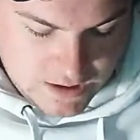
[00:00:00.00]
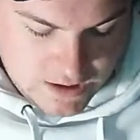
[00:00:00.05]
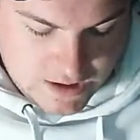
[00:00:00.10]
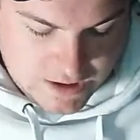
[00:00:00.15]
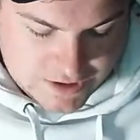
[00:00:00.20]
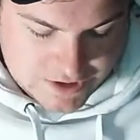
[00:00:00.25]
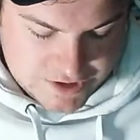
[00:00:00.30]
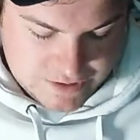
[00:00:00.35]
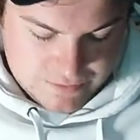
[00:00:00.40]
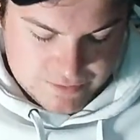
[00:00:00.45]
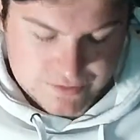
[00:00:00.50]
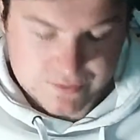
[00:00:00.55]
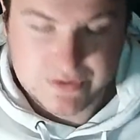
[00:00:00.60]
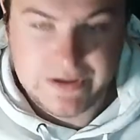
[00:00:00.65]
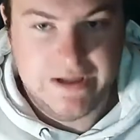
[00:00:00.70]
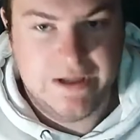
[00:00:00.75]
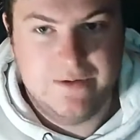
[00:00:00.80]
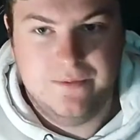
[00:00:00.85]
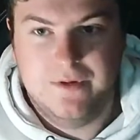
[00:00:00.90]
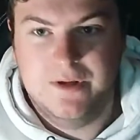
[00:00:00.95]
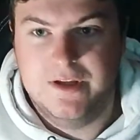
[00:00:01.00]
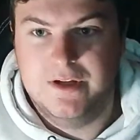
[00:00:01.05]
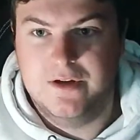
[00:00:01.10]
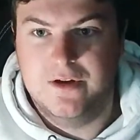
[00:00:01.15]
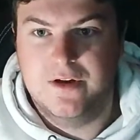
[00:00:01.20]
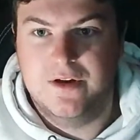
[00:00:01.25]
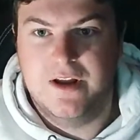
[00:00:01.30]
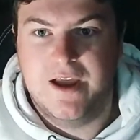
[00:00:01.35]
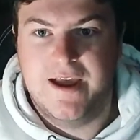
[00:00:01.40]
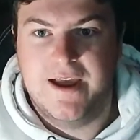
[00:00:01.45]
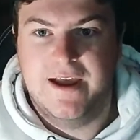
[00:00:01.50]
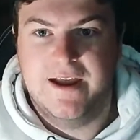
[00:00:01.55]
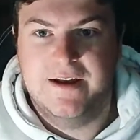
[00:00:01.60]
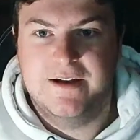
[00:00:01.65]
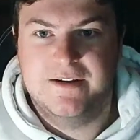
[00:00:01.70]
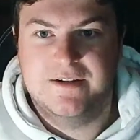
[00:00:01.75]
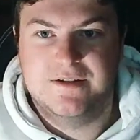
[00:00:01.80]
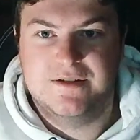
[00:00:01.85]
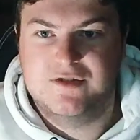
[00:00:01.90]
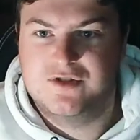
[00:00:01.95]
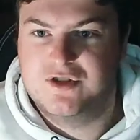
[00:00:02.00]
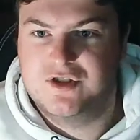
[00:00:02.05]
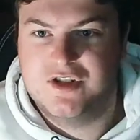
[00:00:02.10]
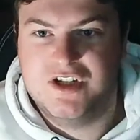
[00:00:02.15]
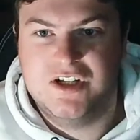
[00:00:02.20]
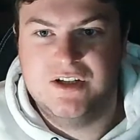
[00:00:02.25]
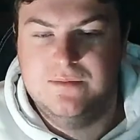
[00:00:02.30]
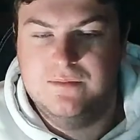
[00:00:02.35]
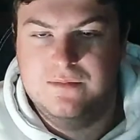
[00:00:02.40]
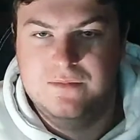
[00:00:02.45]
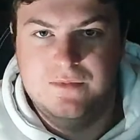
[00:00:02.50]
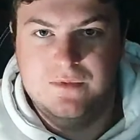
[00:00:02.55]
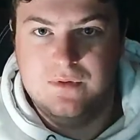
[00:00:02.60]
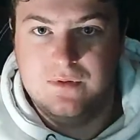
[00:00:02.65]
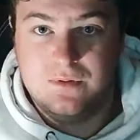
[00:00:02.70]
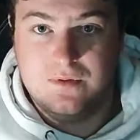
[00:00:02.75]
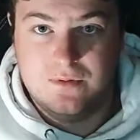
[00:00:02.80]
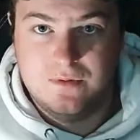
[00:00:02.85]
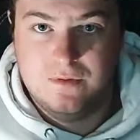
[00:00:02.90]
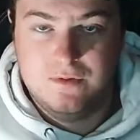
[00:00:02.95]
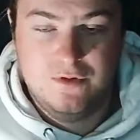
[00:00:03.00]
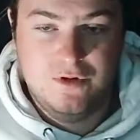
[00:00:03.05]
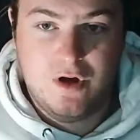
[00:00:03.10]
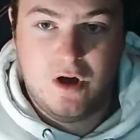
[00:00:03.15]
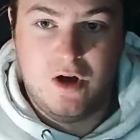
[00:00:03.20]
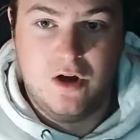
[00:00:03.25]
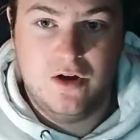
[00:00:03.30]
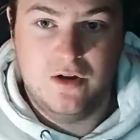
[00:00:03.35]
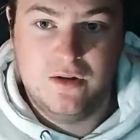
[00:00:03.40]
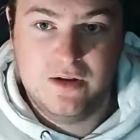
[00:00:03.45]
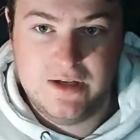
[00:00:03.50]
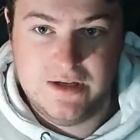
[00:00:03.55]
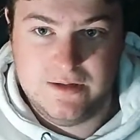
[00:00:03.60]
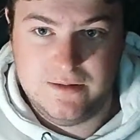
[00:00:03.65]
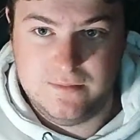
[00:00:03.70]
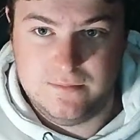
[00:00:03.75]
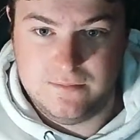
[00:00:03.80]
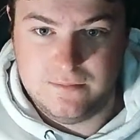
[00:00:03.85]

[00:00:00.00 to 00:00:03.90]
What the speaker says: she was really, really good, and she not only